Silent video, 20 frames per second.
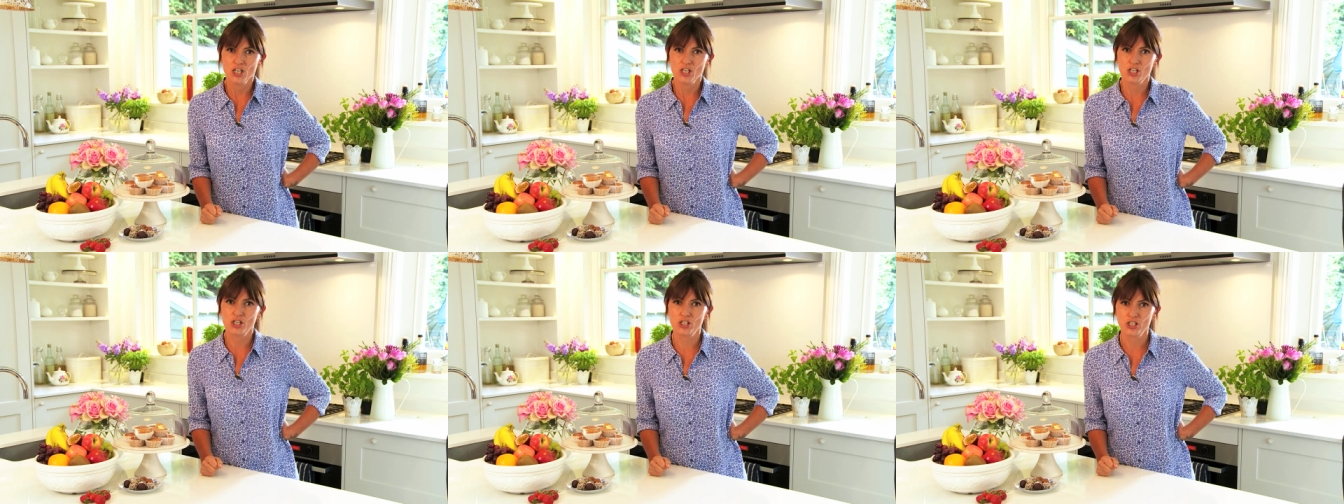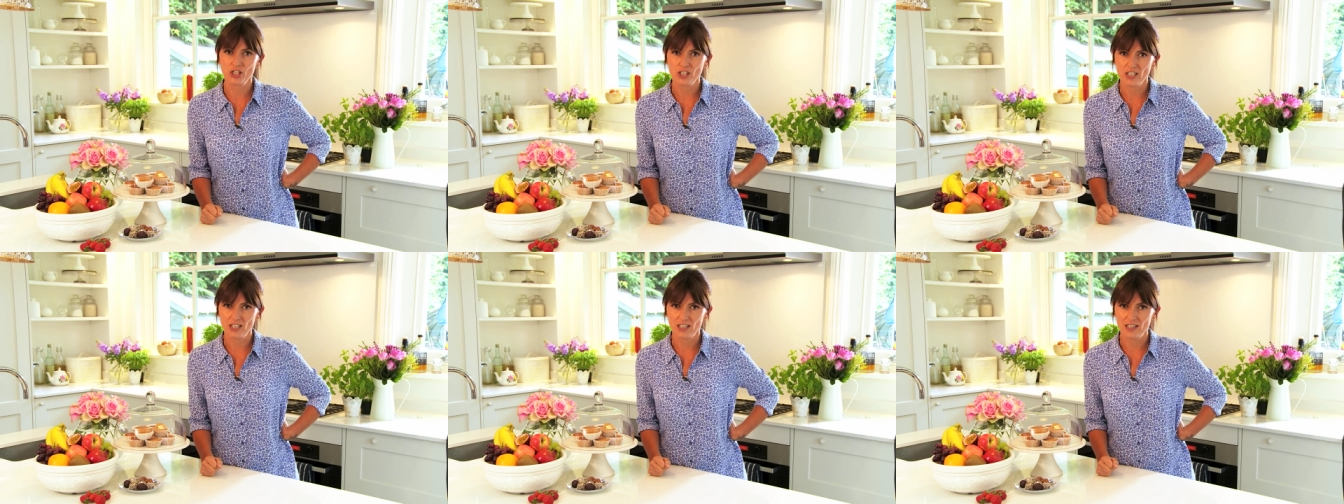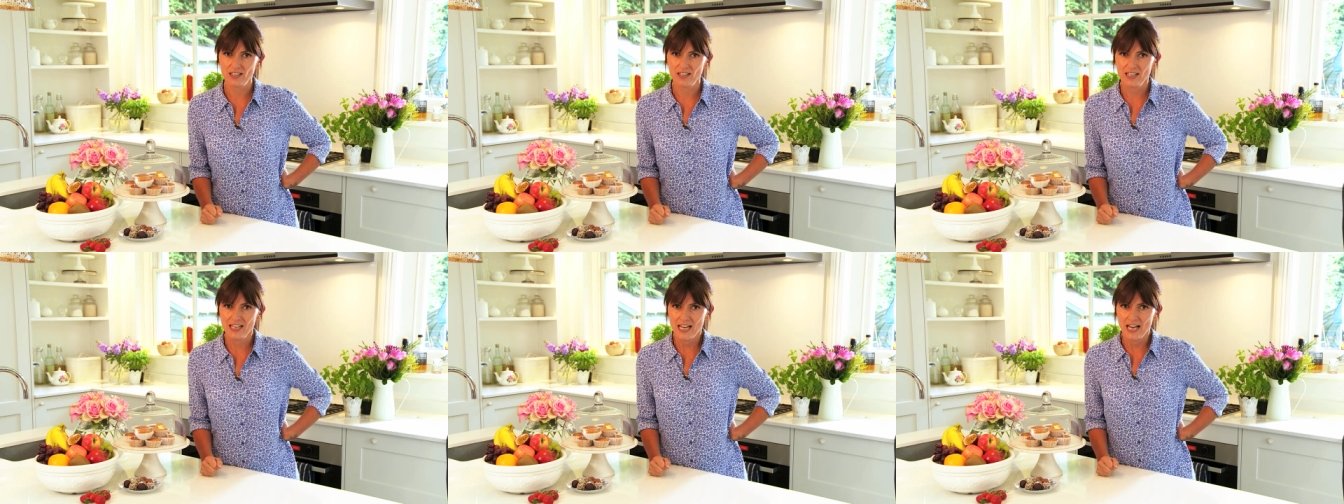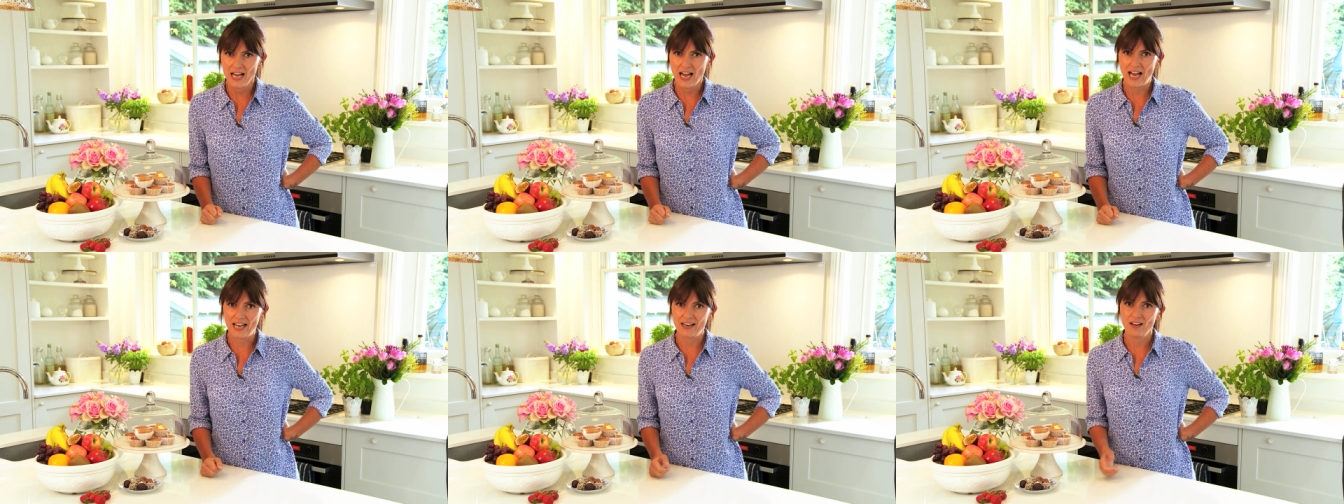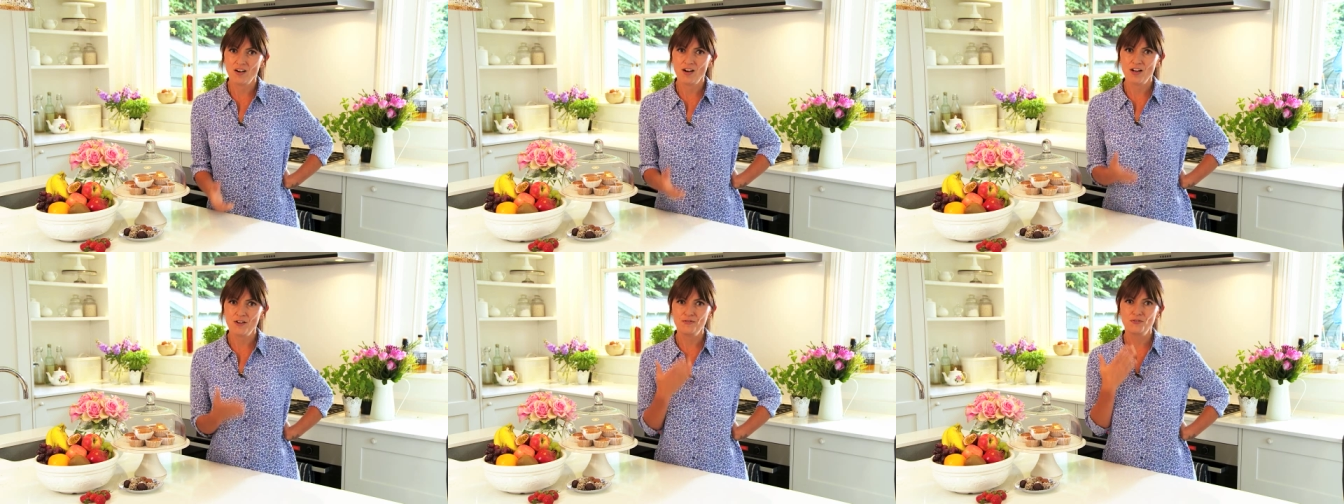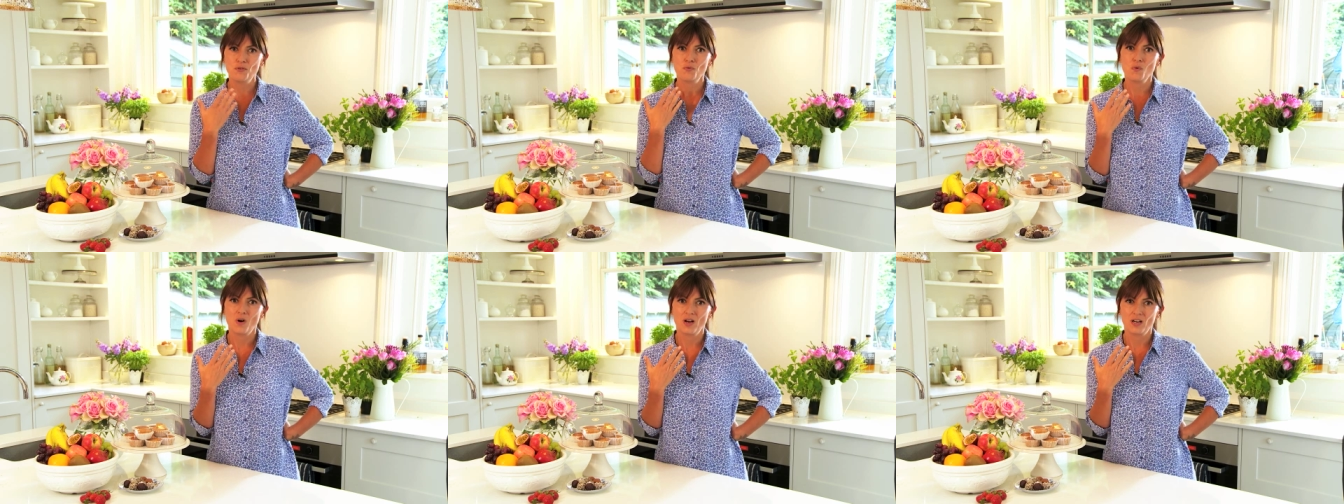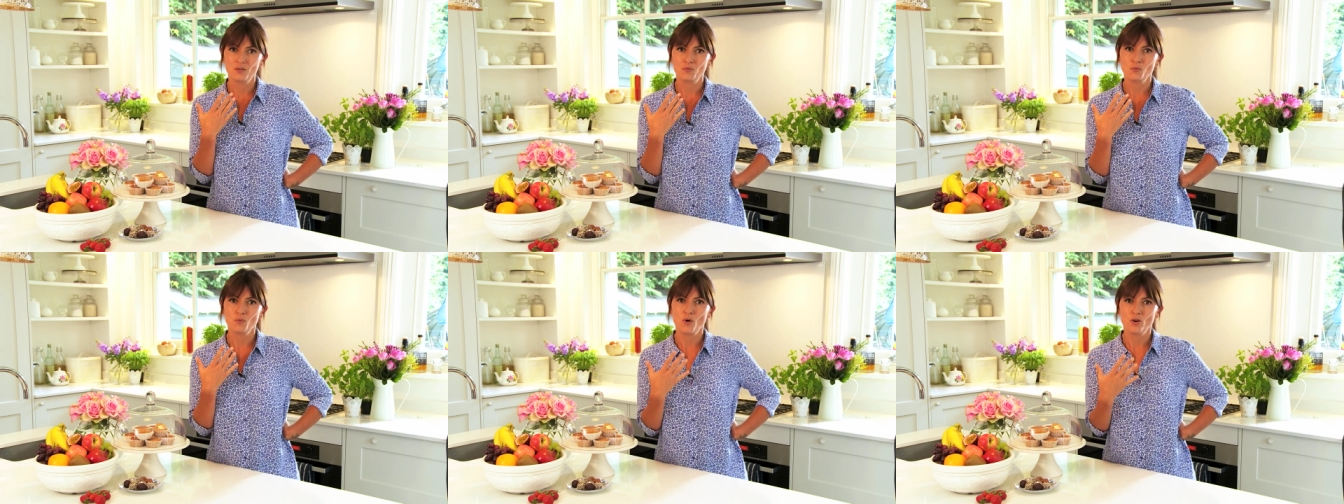sugar and I for
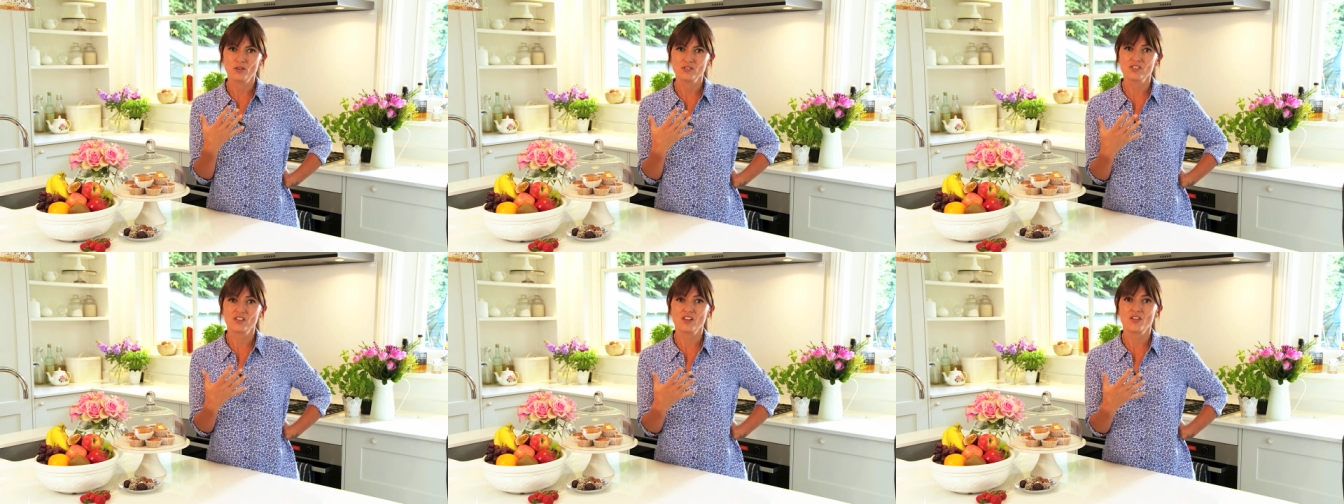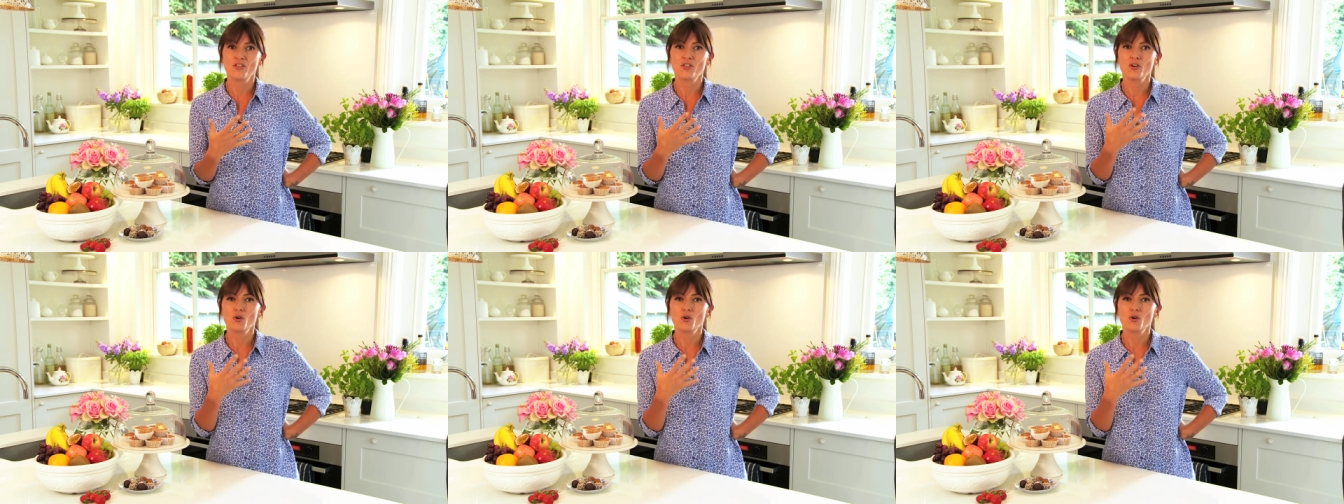one was